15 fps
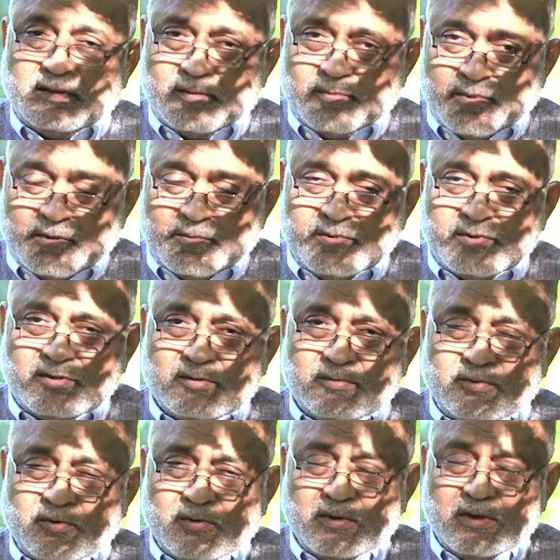the purpose
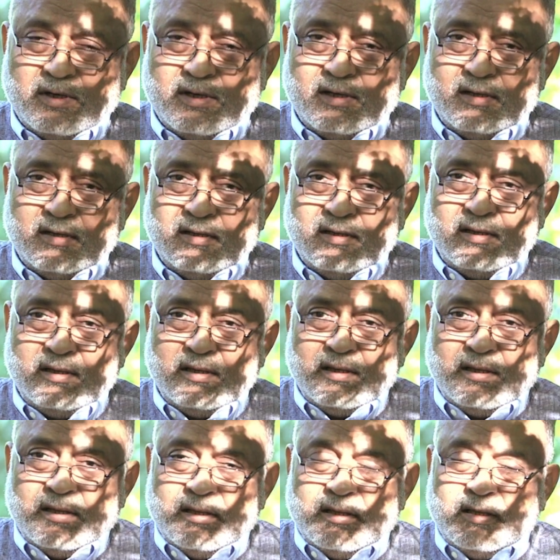of yoga,
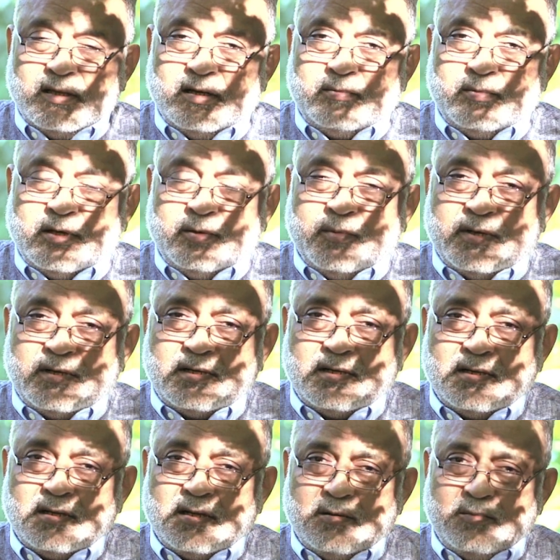the ultimate
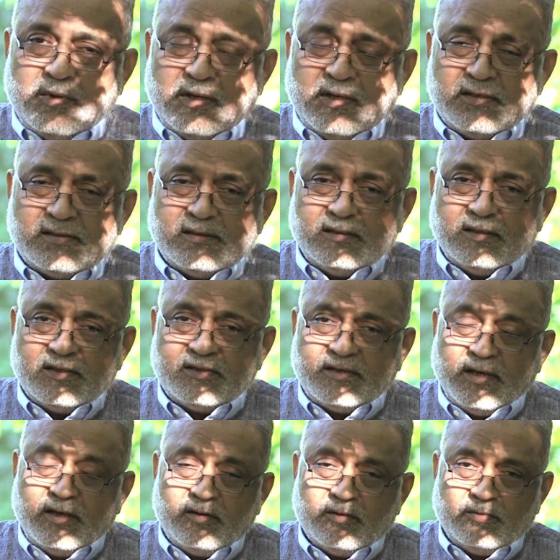culmination, the
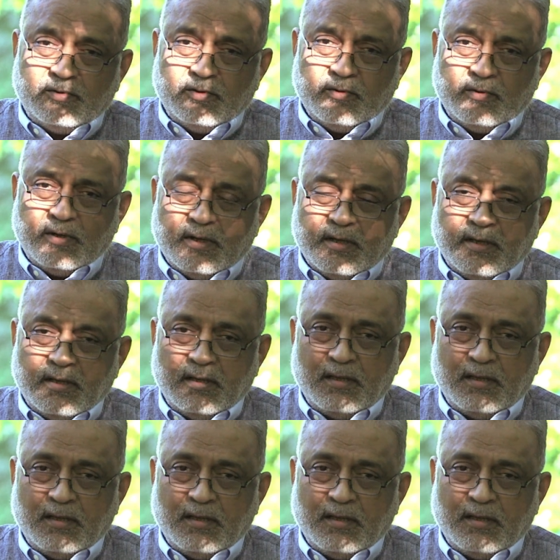state of yoga,